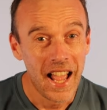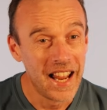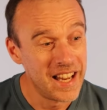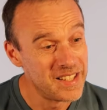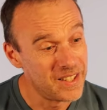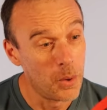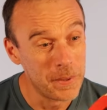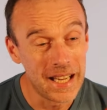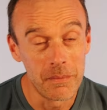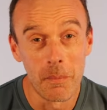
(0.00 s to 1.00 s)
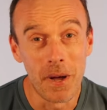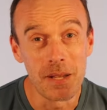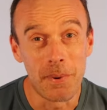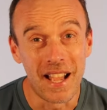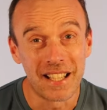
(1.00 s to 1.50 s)
And I'll be getting my
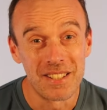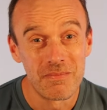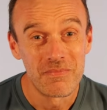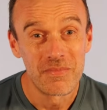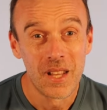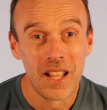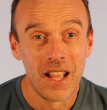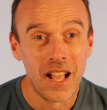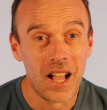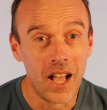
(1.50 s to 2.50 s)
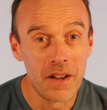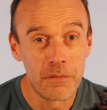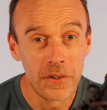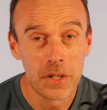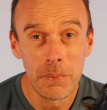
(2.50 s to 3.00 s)
money back.
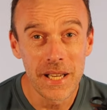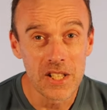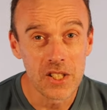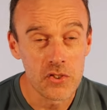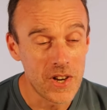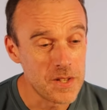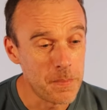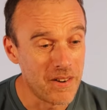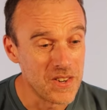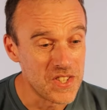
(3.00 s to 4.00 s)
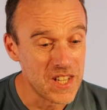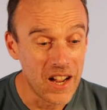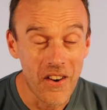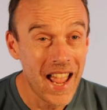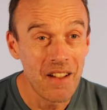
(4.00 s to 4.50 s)
And for complete
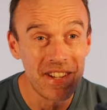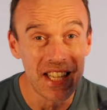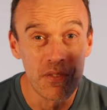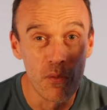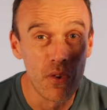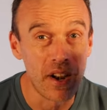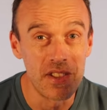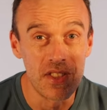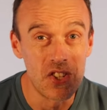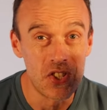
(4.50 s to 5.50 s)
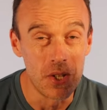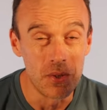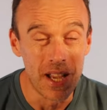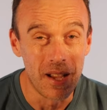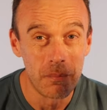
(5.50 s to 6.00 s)
transparency, I haven't even run in this shoe
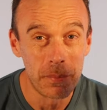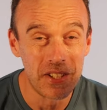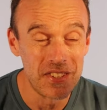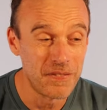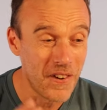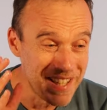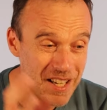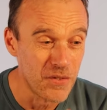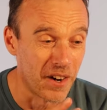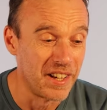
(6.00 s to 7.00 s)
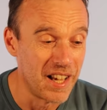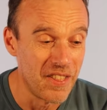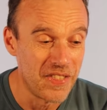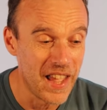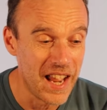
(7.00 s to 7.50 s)
yet, because if I did run in
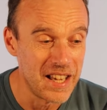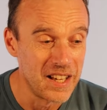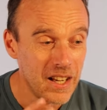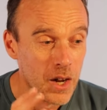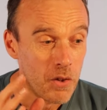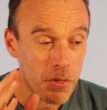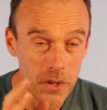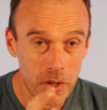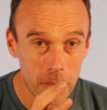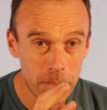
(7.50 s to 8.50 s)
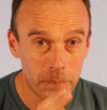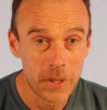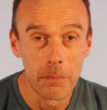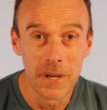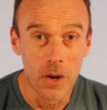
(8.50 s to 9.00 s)
it, then the
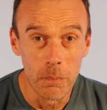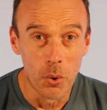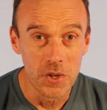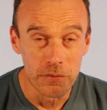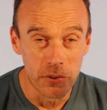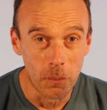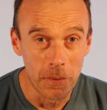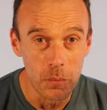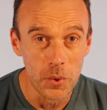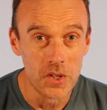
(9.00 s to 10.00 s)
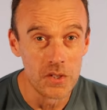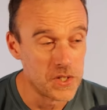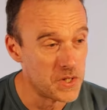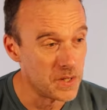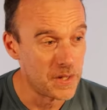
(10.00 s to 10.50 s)
company that I bought it from, they
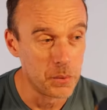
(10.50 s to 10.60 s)
wouldn't